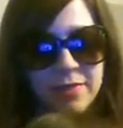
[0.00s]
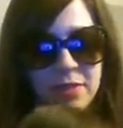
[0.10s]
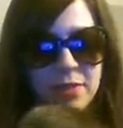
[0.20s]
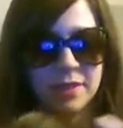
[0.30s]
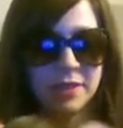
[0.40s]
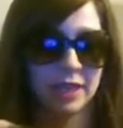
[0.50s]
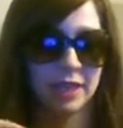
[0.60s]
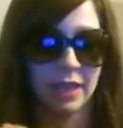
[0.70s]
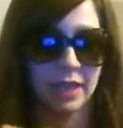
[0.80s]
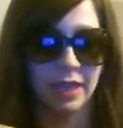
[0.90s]
You can send
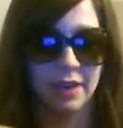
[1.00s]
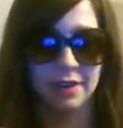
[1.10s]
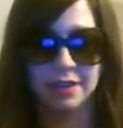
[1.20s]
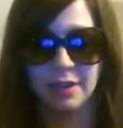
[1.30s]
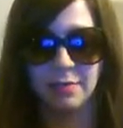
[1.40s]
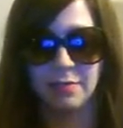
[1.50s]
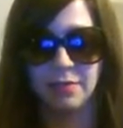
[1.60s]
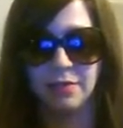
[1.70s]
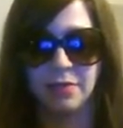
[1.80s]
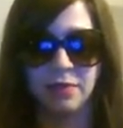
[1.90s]
in like a hair
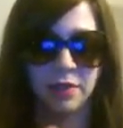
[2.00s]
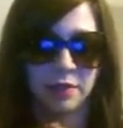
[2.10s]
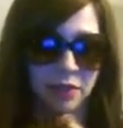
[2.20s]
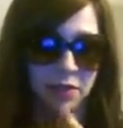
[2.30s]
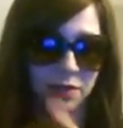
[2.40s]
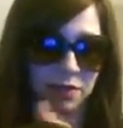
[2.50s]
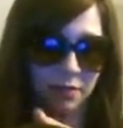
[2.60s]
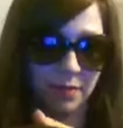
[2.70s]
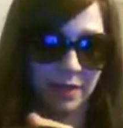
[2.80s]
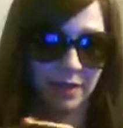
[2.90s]
sample, or you can choose
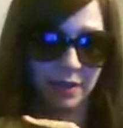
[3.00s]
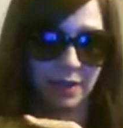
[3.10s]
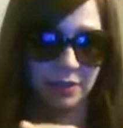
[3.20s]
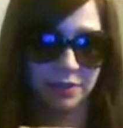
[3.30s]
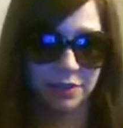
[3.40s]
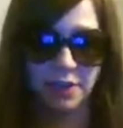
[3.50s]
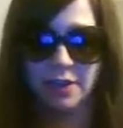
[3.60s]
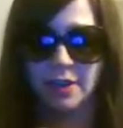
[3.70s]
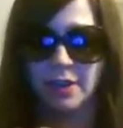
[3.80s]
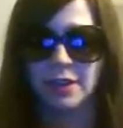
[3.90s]
from like a color
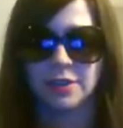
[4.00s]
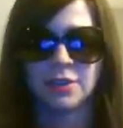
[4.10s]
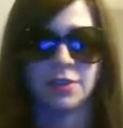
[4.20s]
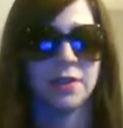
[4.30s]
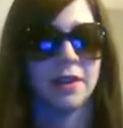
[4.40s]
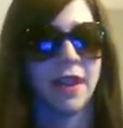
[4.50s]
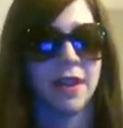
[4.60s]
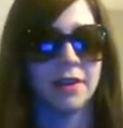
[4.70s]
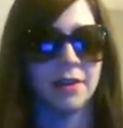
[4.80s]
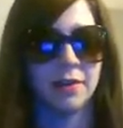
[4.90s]
chart, so you can
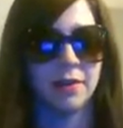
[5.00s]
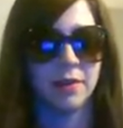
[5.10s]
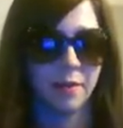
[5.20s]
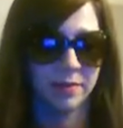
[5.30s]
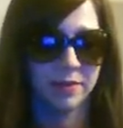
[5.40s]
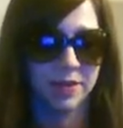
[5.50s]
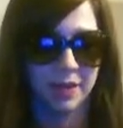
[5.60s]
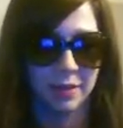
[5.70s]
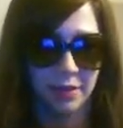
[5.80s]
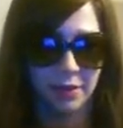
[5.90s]
get
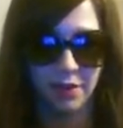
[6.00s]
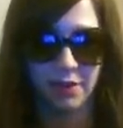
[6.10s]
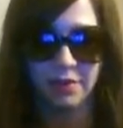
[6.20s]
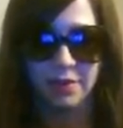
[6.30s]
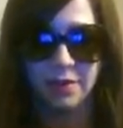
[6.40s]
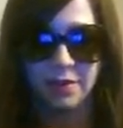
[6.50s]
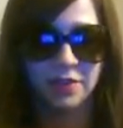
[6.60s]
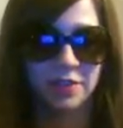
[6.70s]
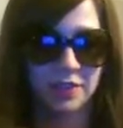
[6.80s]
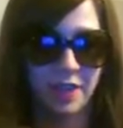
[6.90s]
exactly what you're looking for if
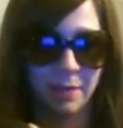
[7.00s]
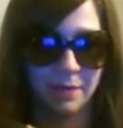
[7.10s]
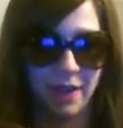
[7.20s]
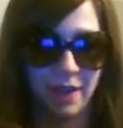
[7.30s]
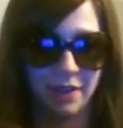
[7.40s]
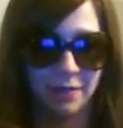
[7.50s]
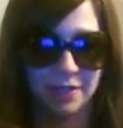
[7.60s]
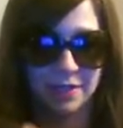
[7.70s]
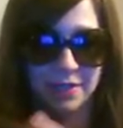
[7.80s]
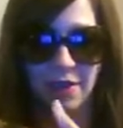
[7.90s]
she doesn't happen to have one
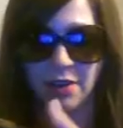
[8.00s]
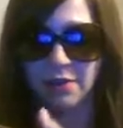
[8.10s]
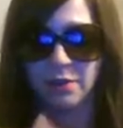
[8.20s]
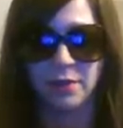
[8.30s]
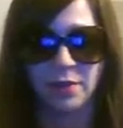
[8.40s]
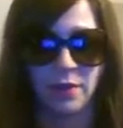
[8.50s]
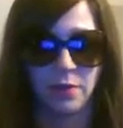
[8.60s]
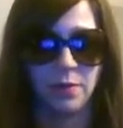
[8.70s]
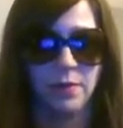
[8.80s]
in stock for you.